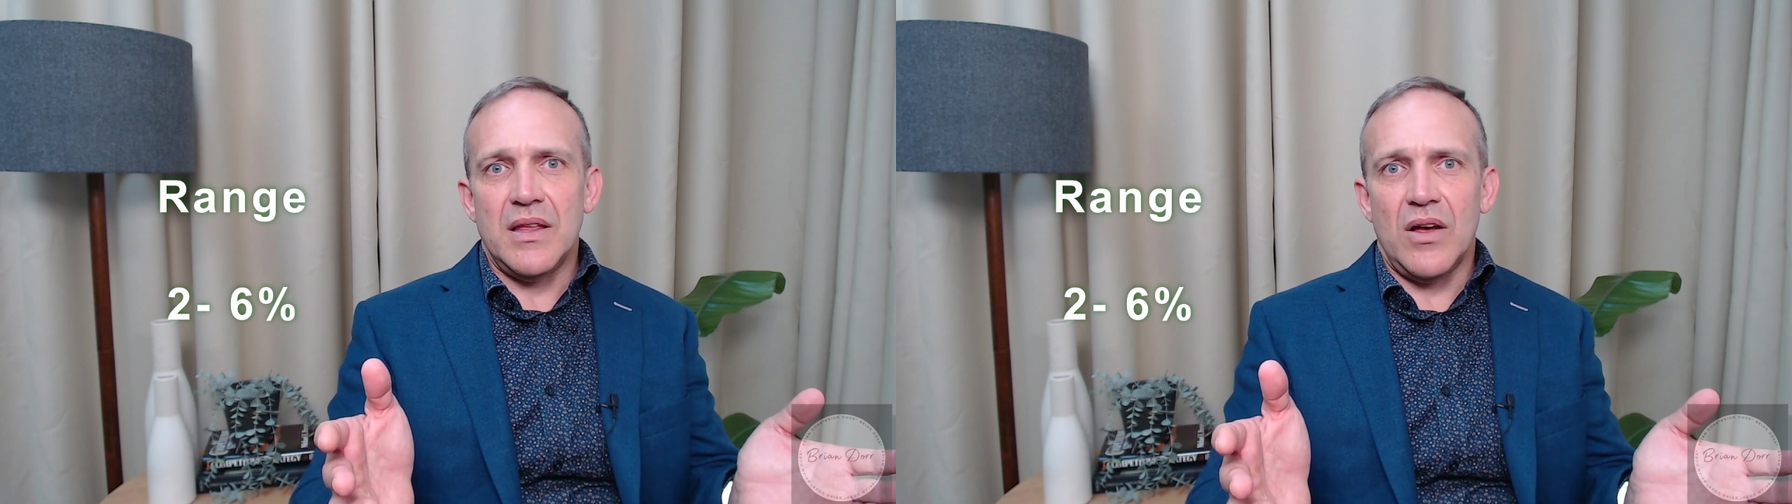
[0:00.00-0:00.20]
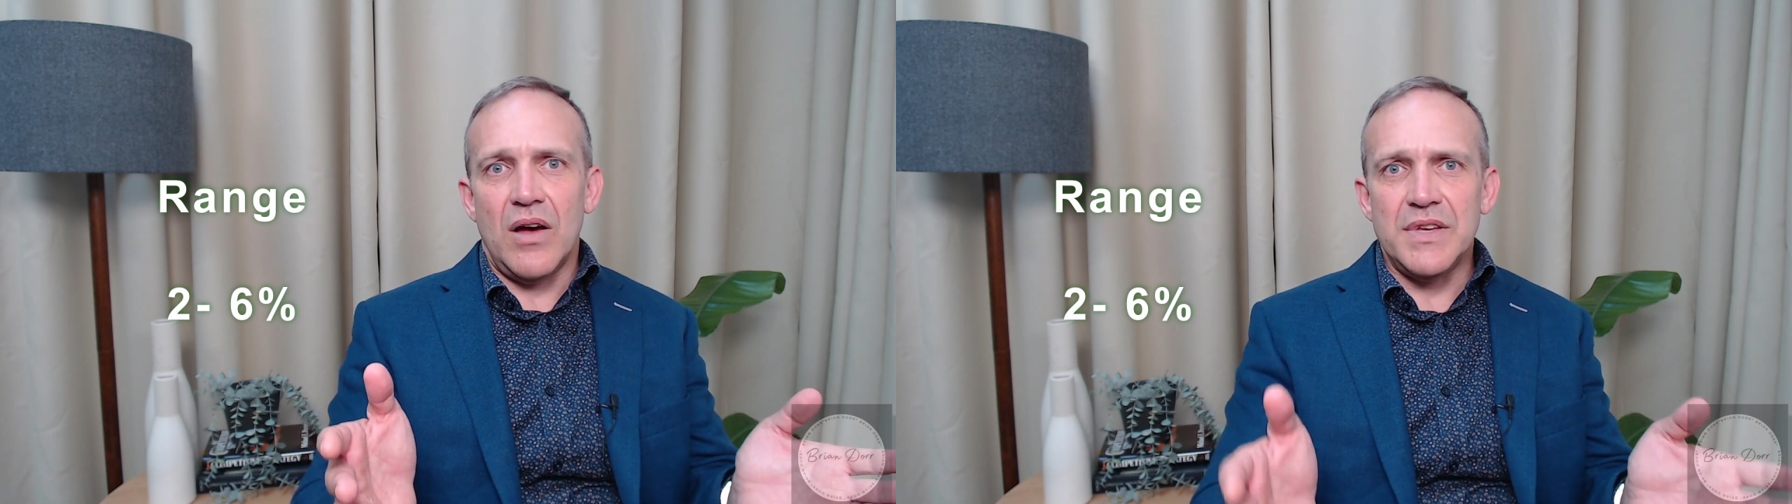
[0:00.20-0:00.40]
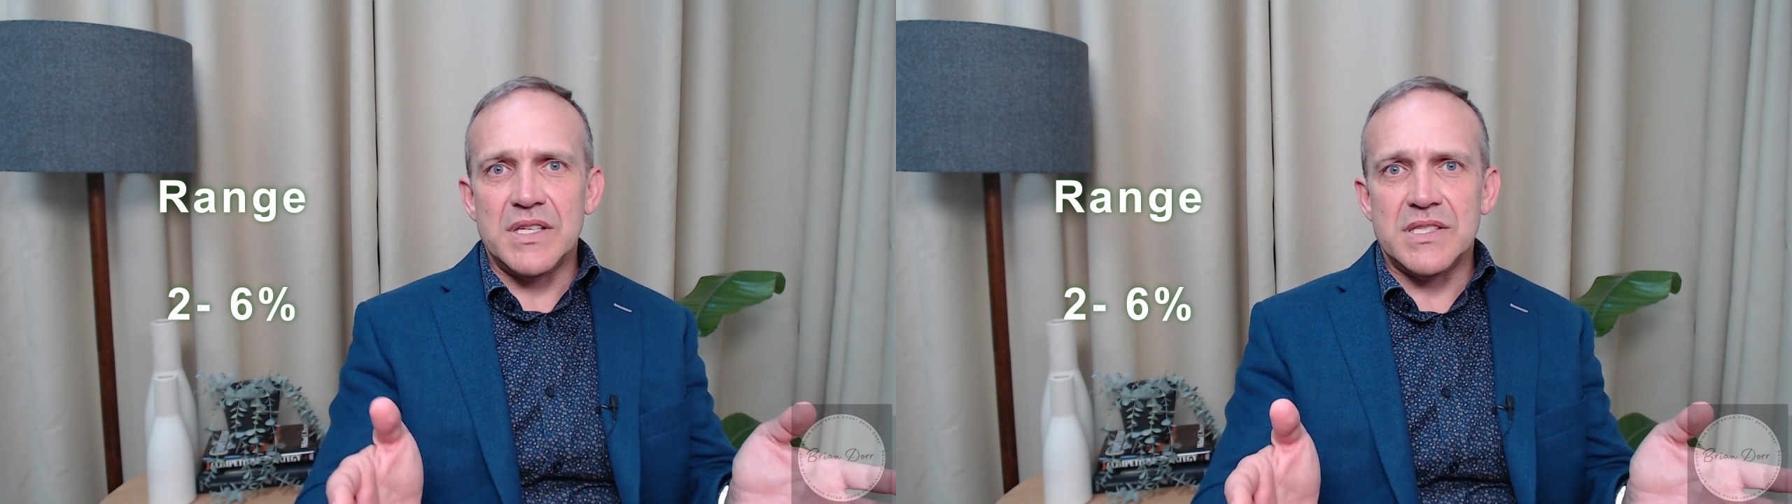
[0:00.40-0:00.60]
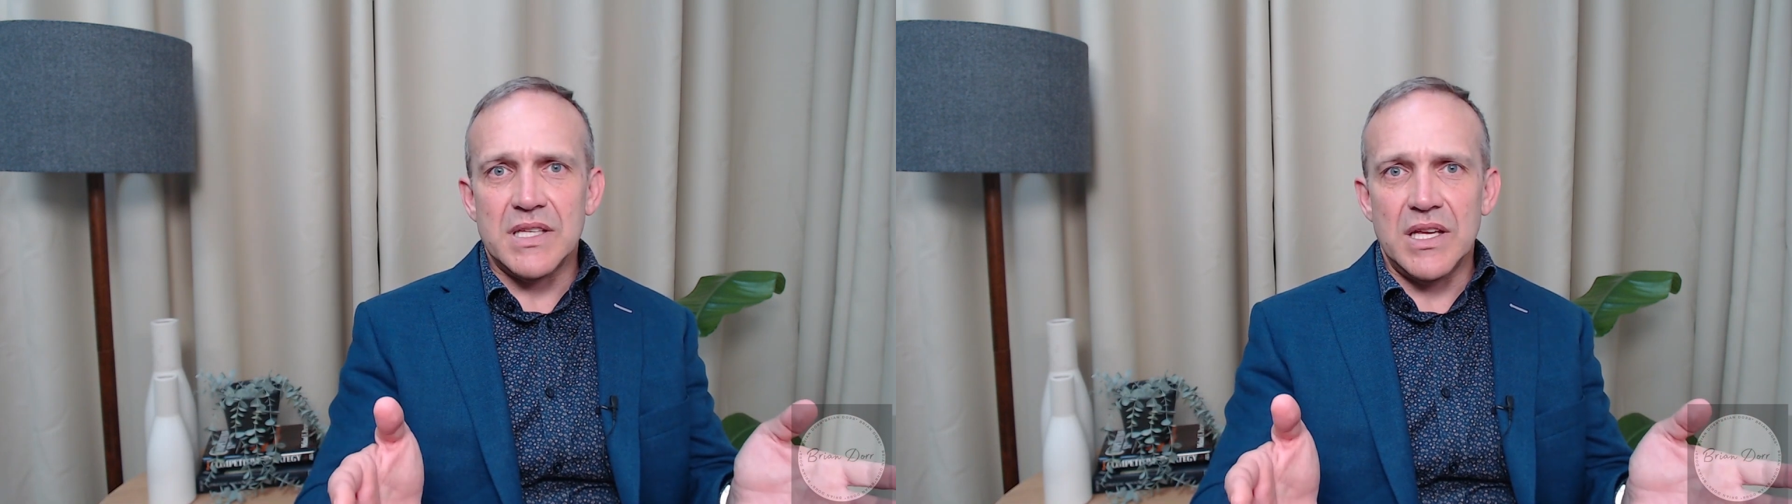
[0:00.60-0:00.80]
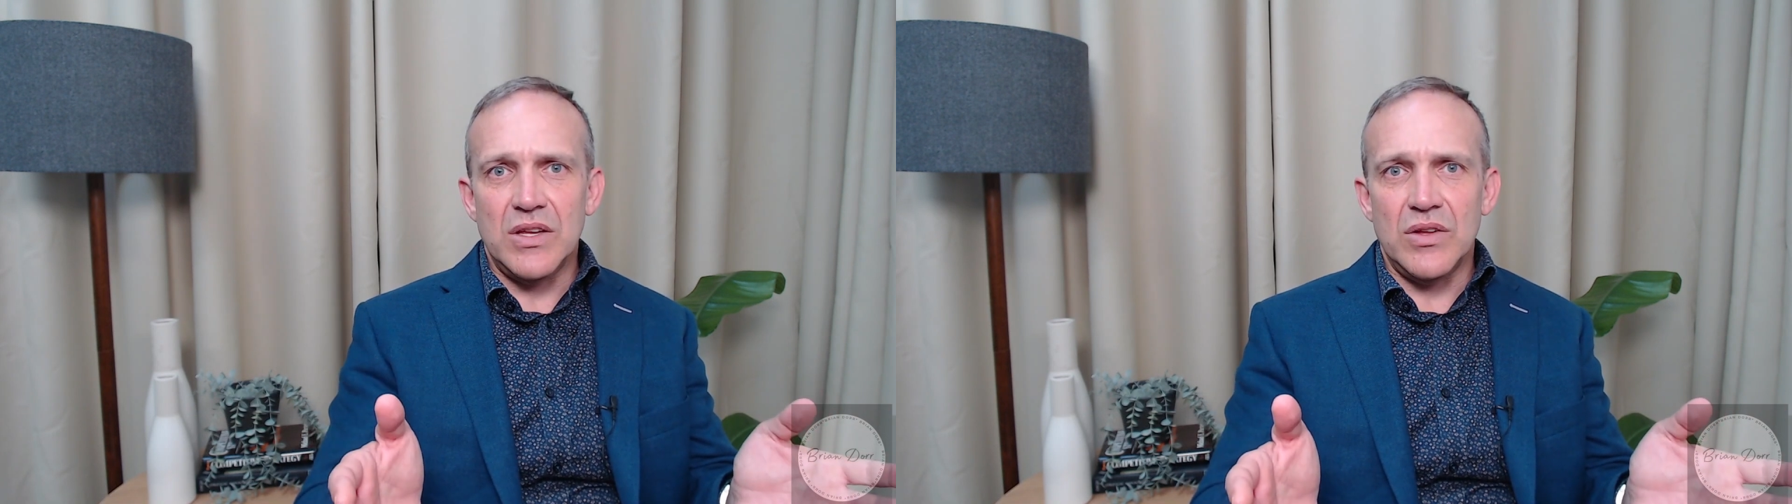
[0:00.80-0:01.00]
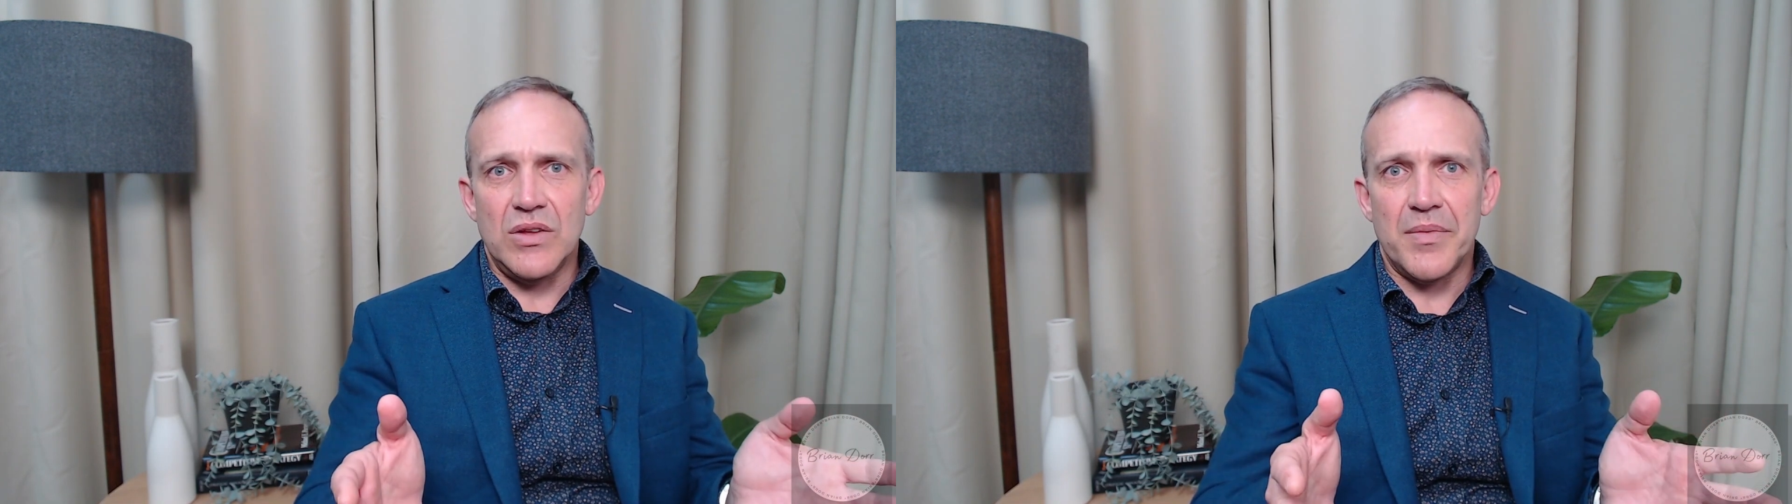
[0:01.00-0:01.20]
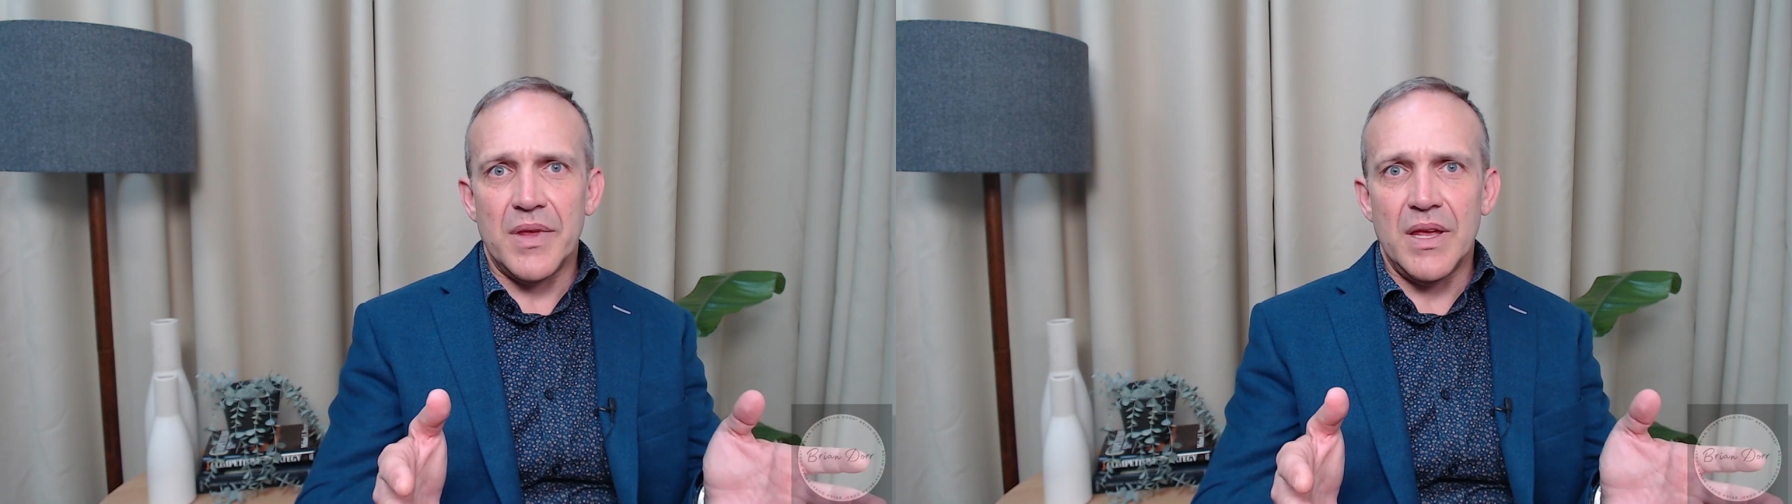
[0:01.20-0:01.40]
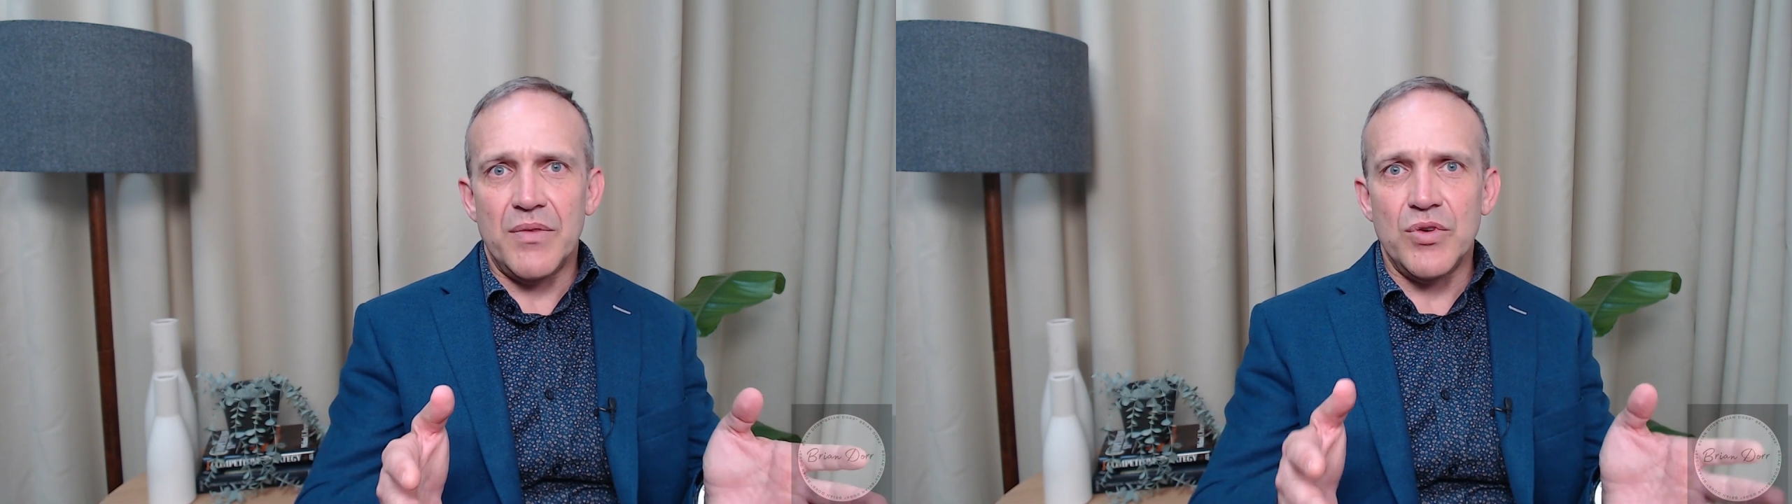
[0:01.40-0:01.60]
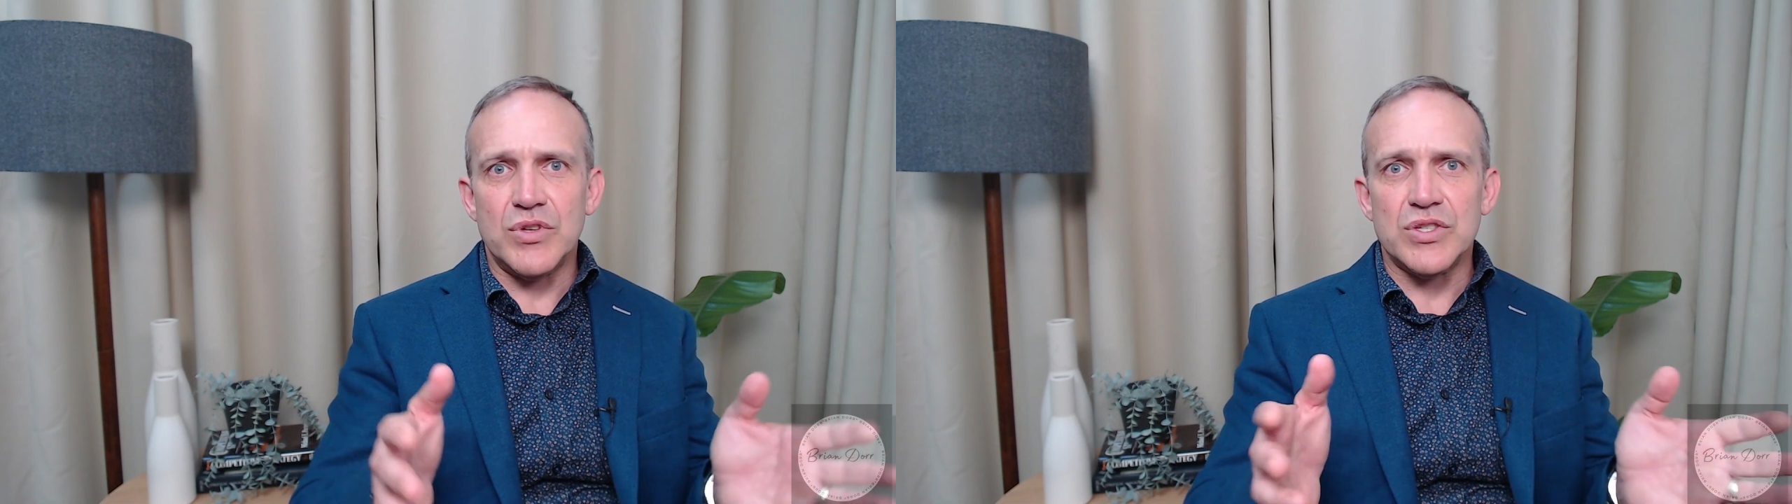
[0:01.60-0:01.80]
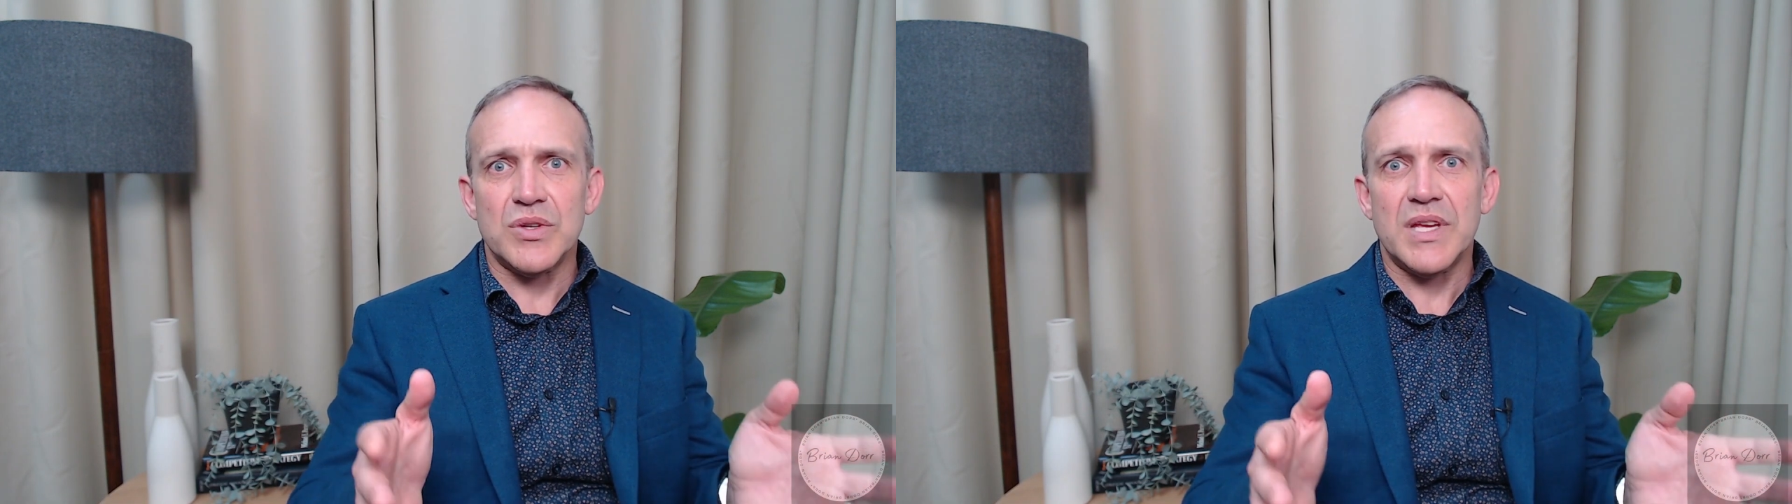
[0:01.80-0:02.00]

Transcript: Obviously, if you're doing